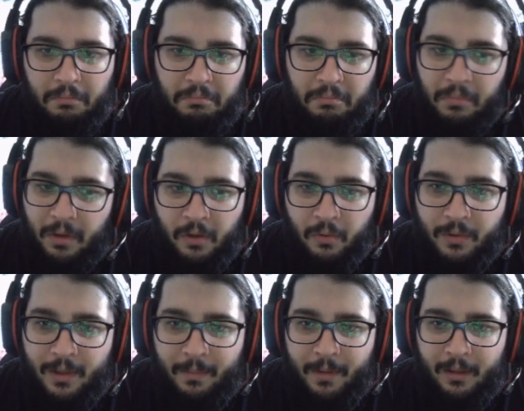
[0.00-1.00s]
use
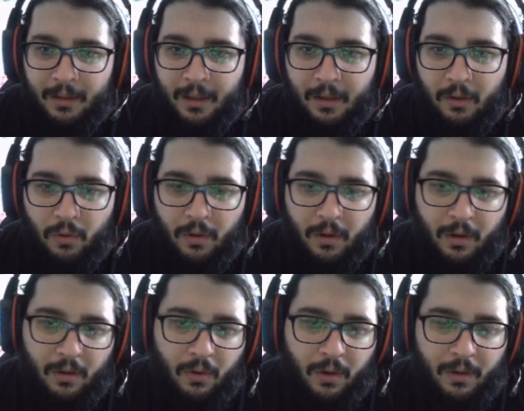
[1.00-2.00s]
an ability.
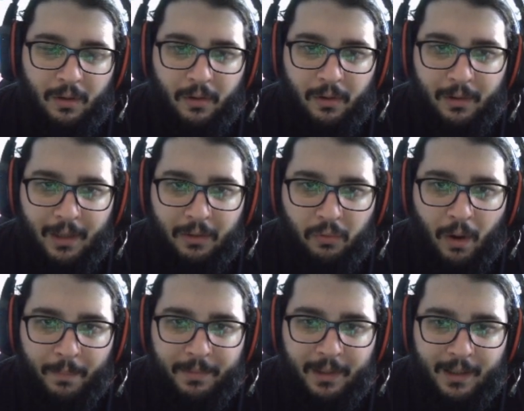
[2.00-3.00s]
We could like
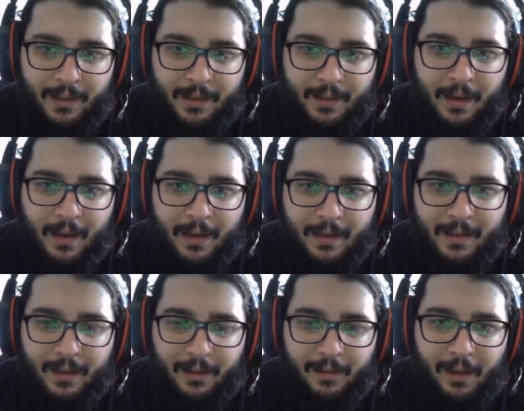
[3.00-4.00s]
drop this,
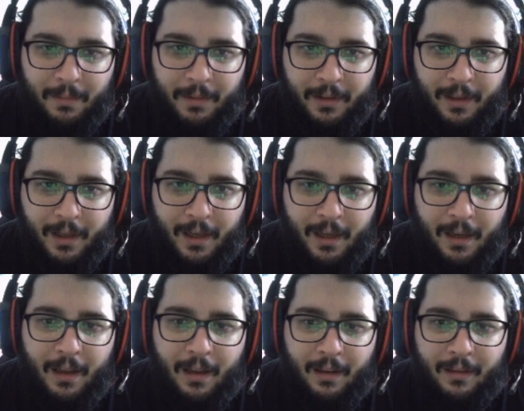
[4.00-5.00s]
steal the ability,
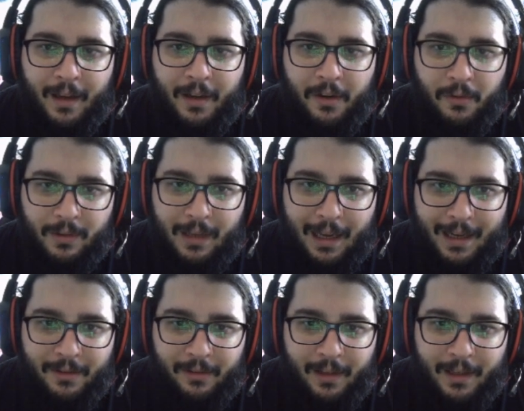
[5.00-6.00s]
then use
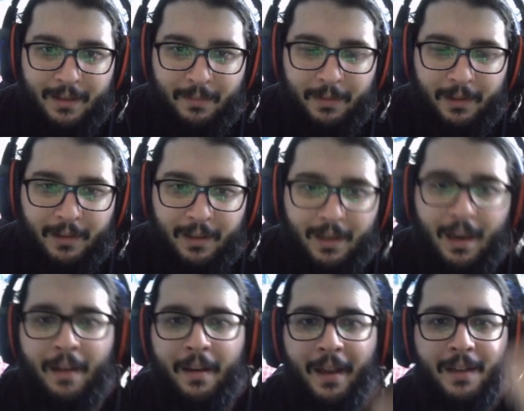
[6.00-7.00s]
Kaizu Lane's ability,
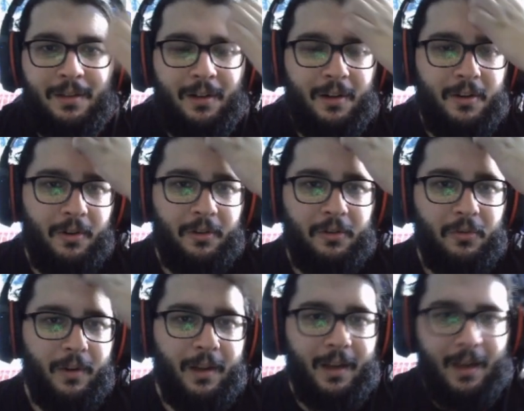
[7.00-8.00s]
and next turn you could
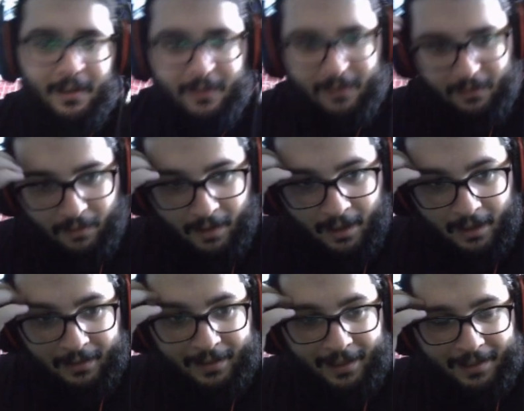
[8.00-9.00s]
do it again. So
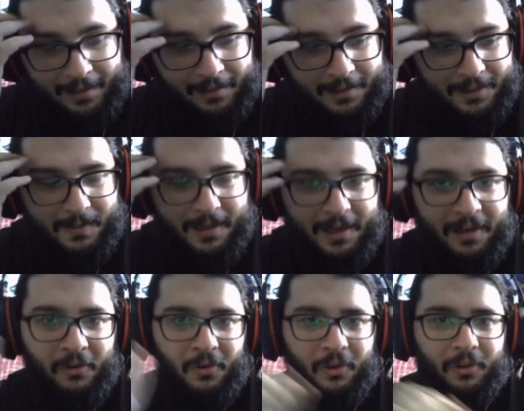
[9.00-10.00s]
technically speaking,
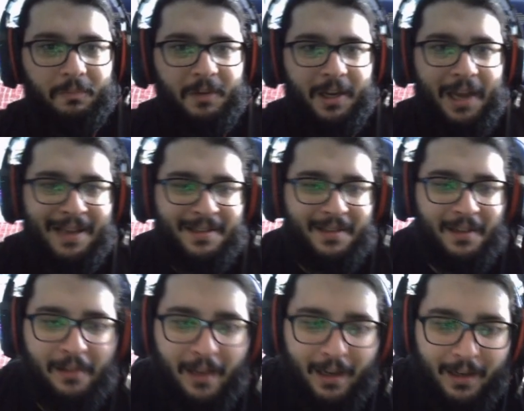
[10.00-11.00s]
you could be
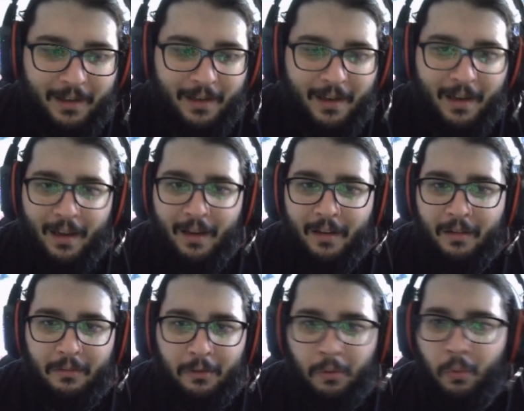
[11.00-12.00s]
casting like
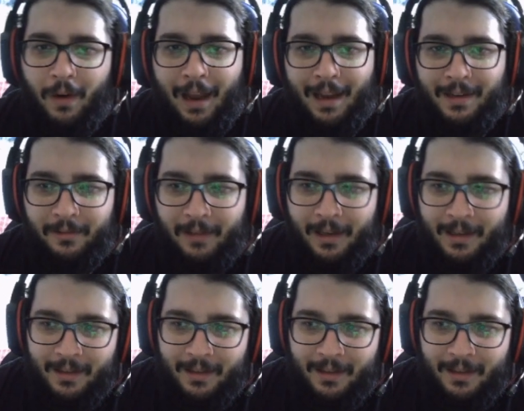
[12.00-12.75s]
2 Kaizu Lanes a